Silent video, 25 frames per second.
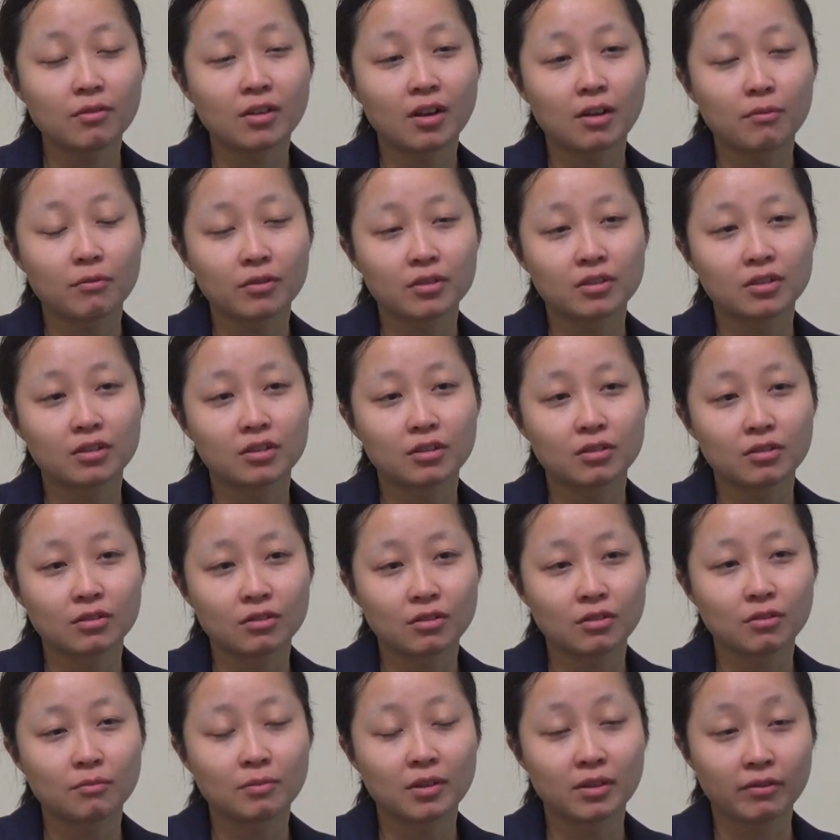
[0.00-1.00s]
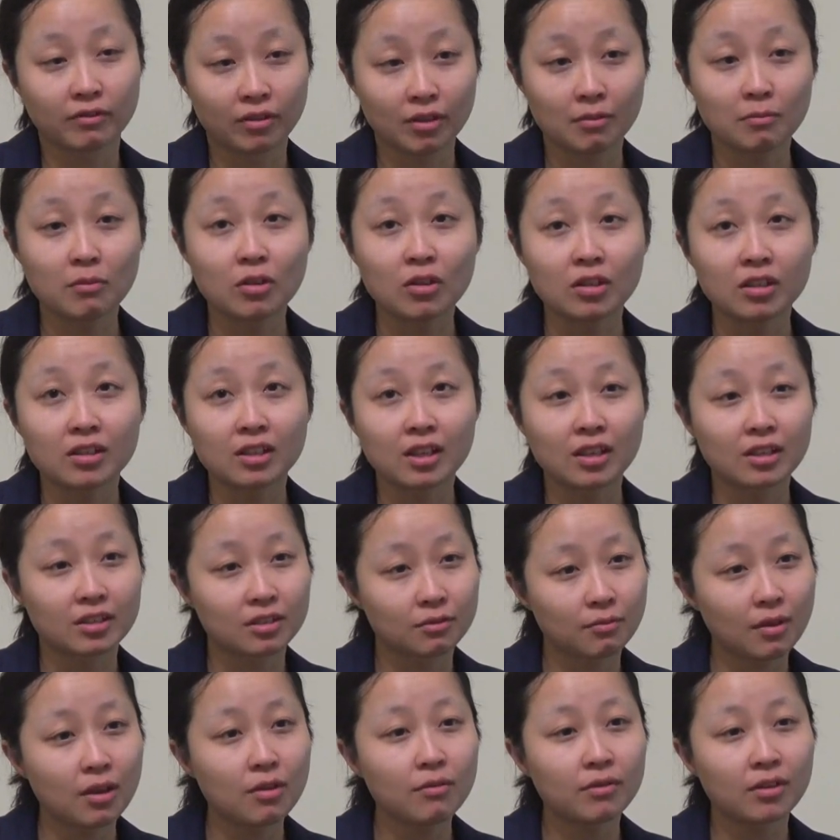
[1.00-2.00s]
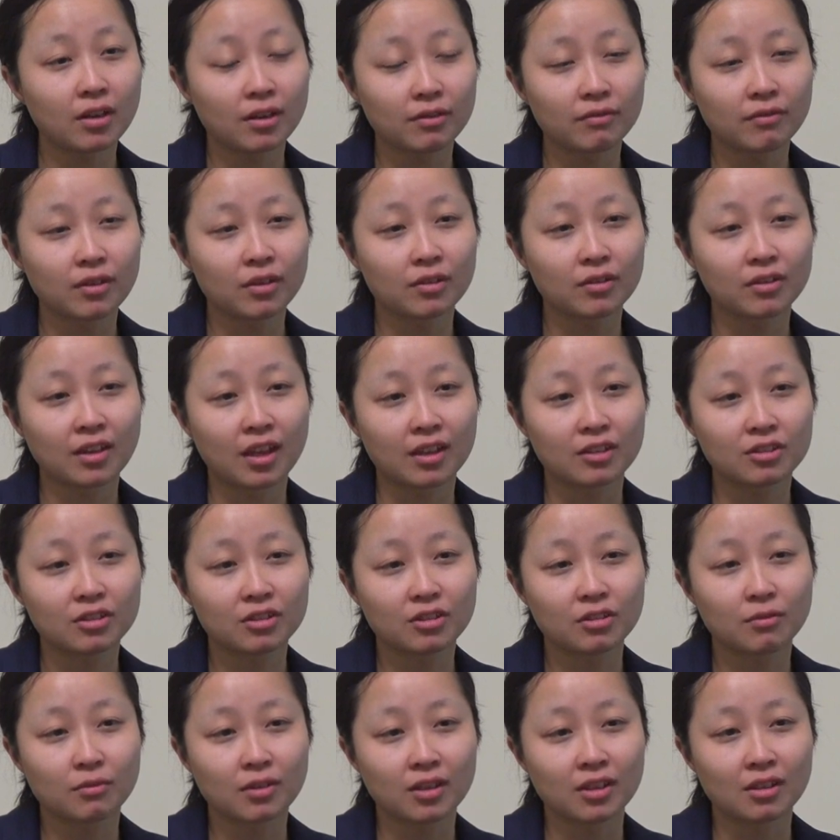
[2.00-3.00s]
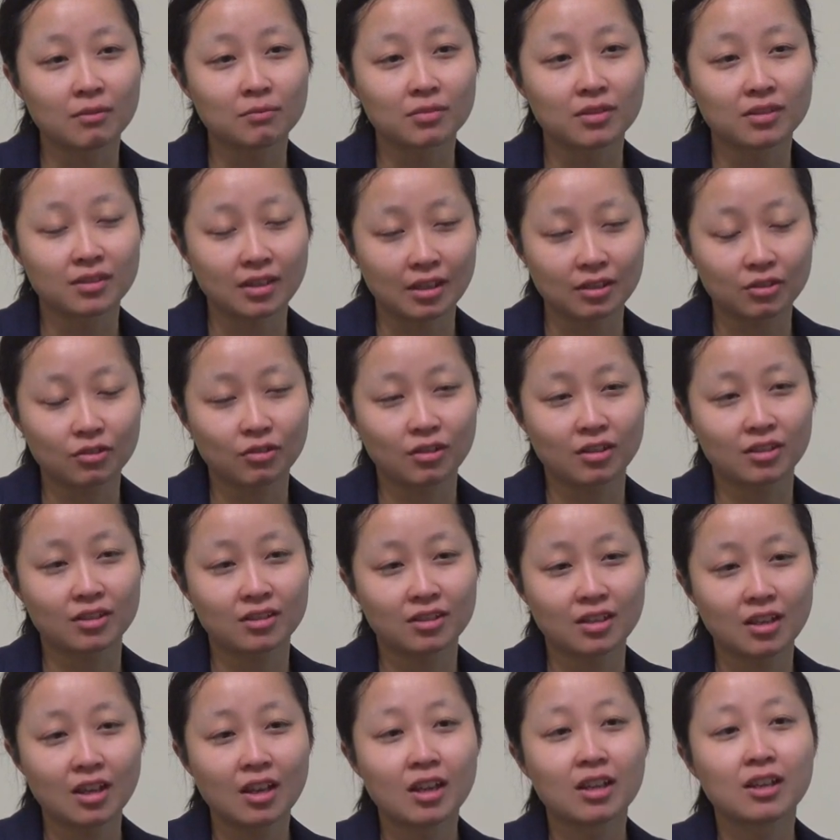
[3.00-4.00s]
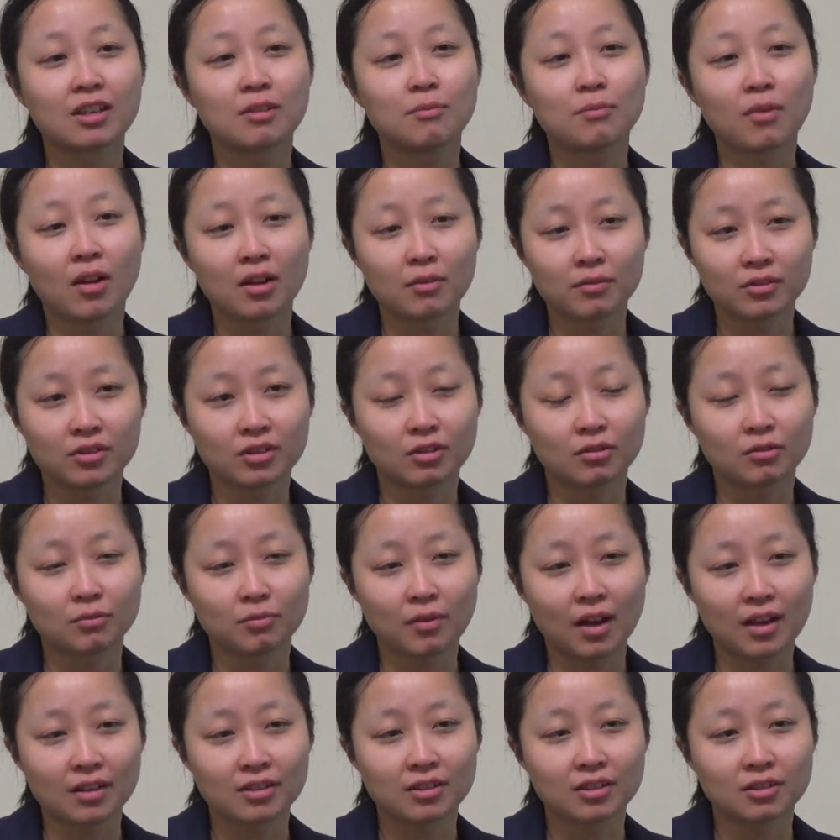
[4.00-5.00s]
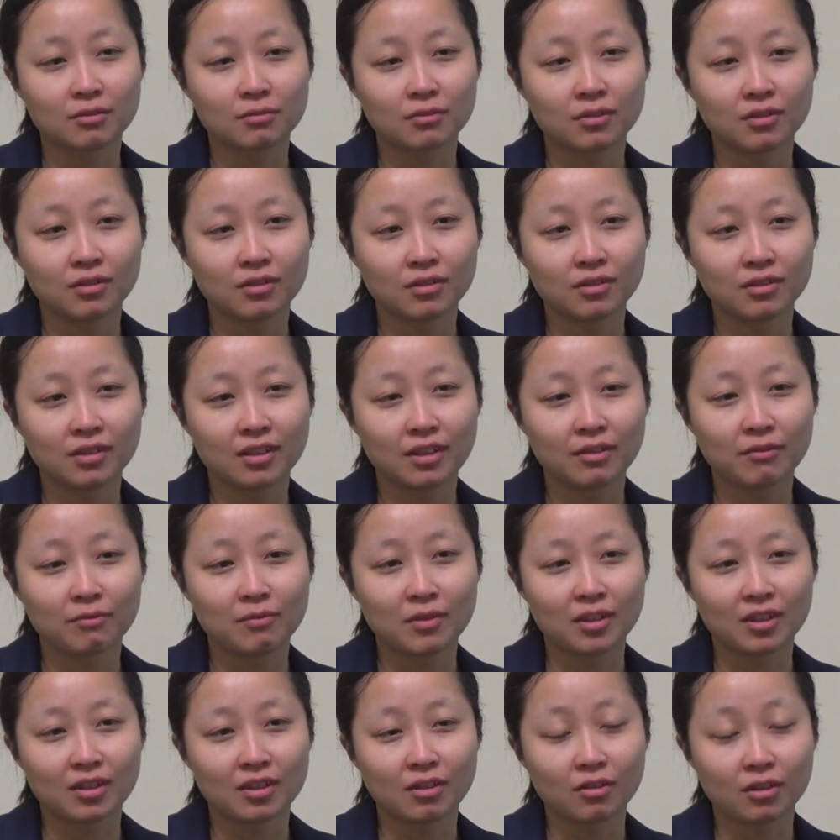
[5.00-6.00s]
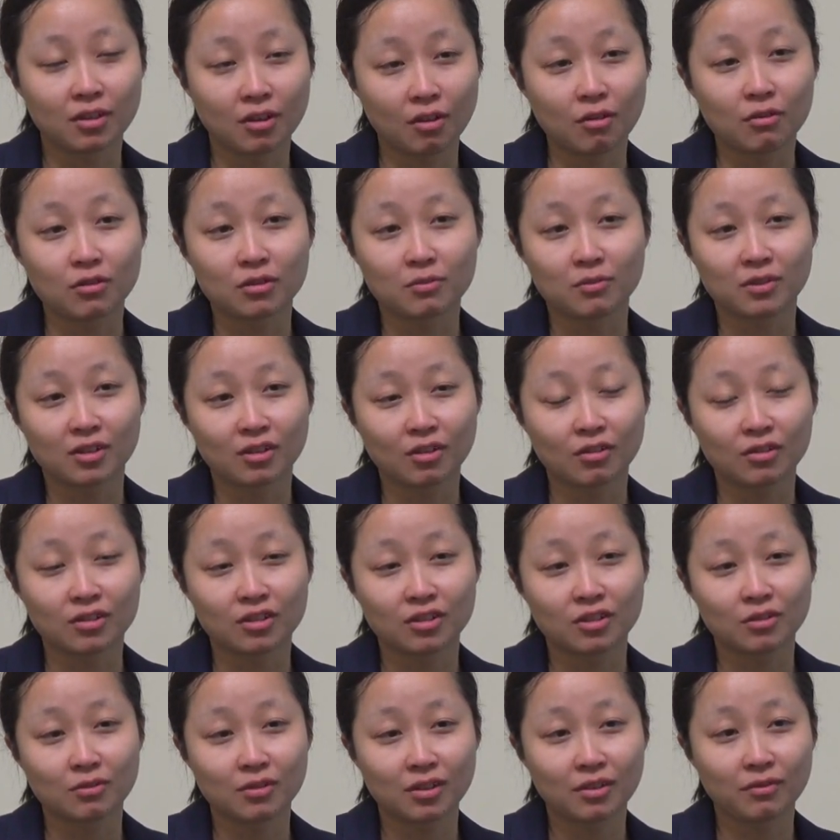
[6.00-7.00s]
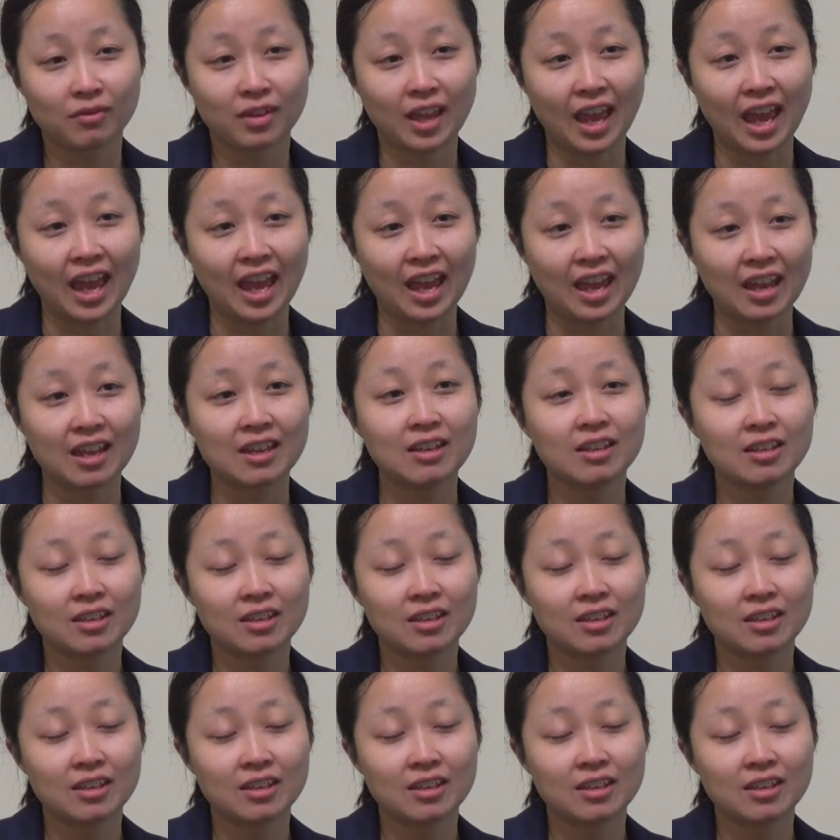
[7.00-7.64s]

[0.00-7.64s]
and I wanted to do a bit of community as well, and I felt that doing obstetrics combined with general practice would give me the ultimate continuity of care